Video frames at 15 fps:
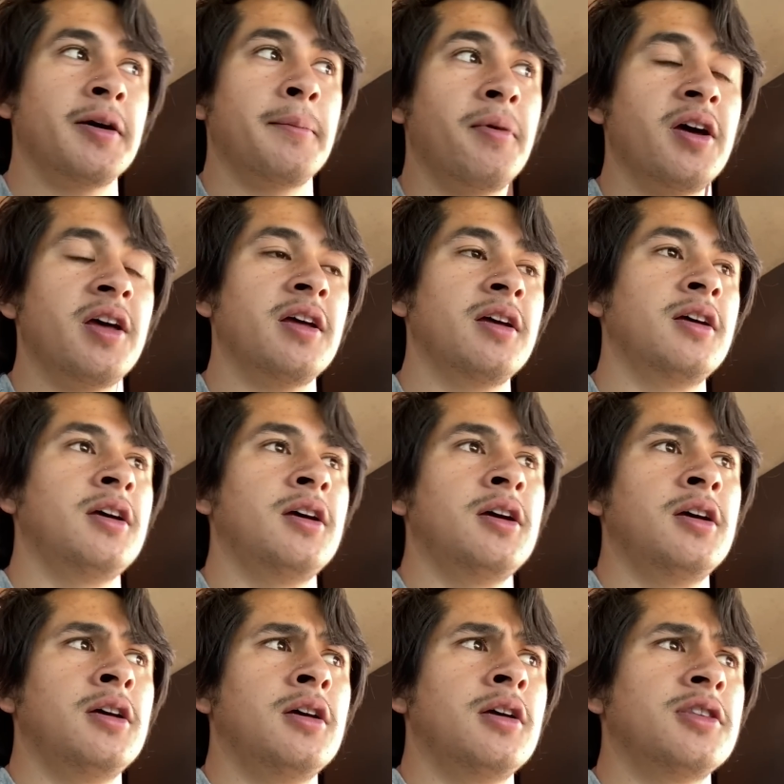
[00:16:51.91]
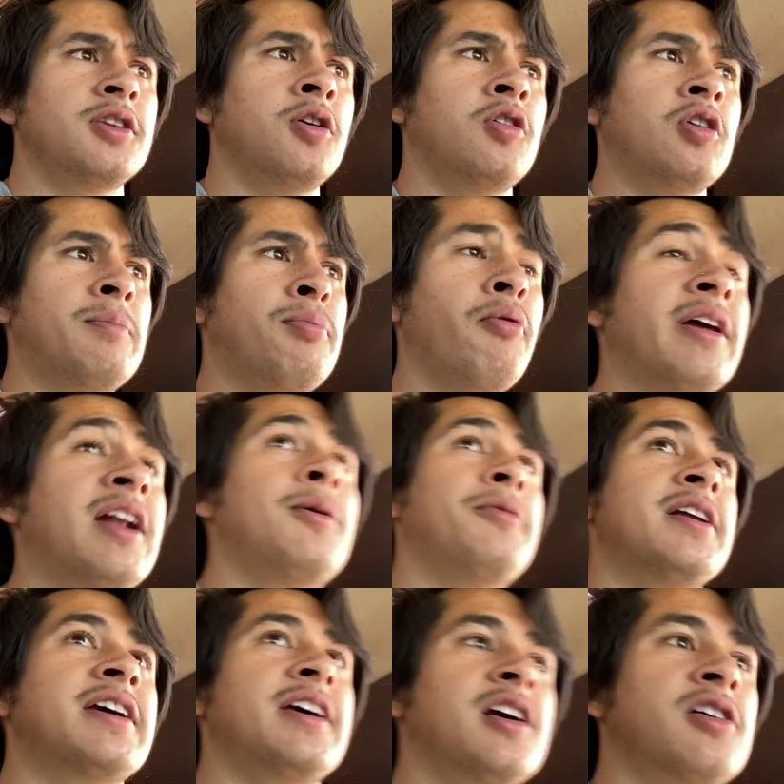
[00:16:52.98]
But the whole point I want
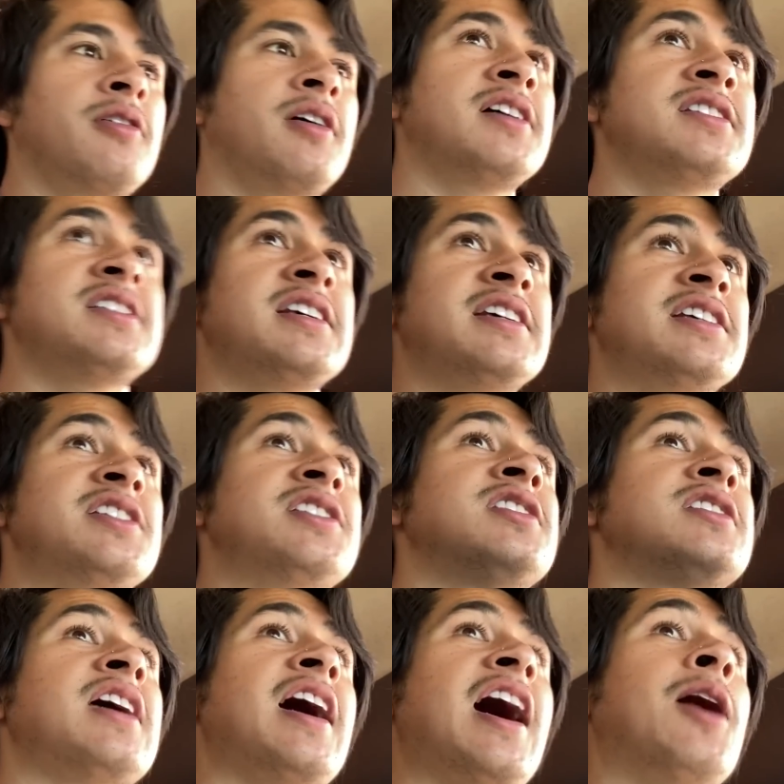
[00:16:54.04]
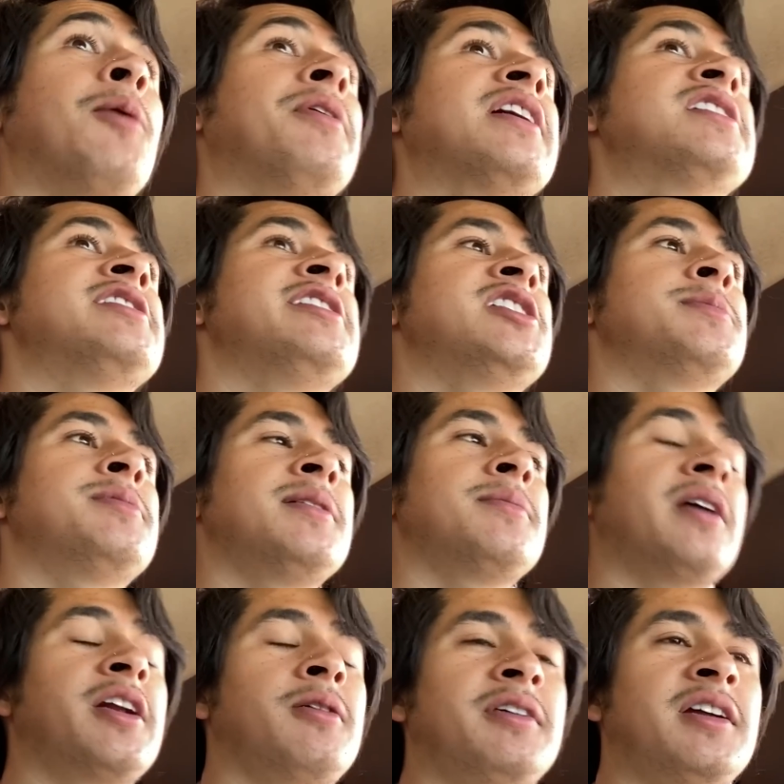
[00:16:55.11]
to get across is I want to teach people.
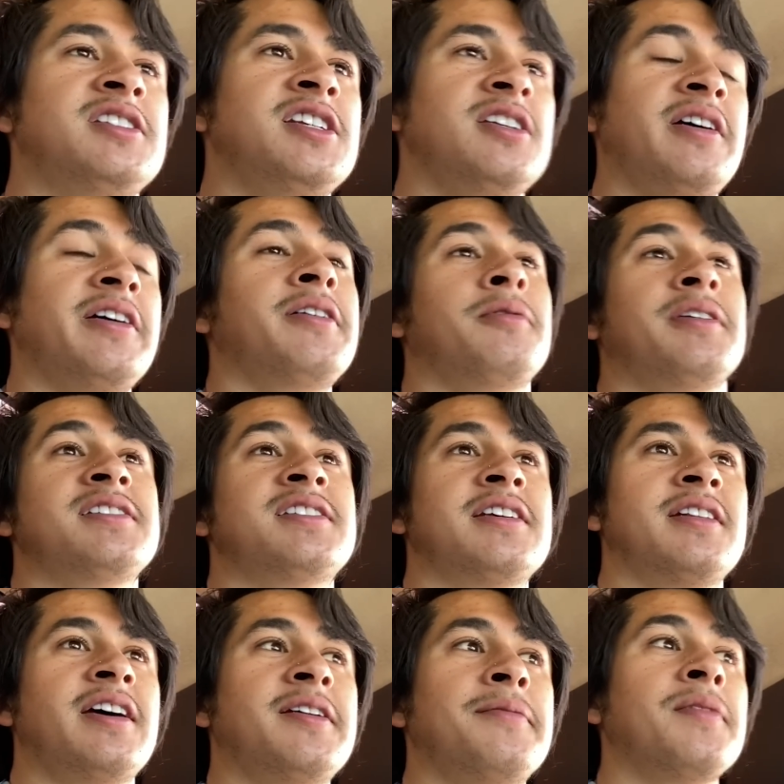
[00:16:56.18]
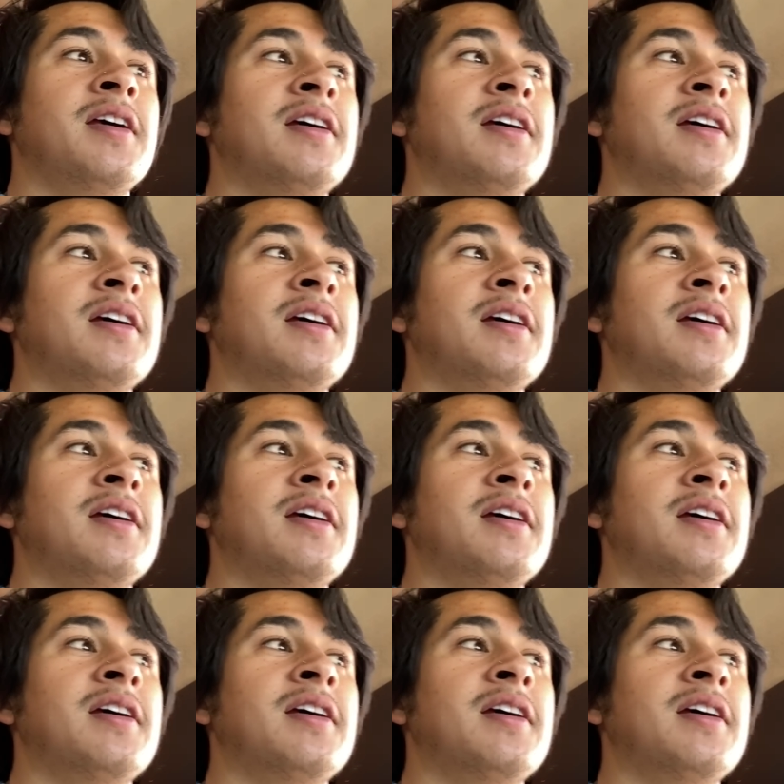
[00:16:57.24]
I don't want to say that.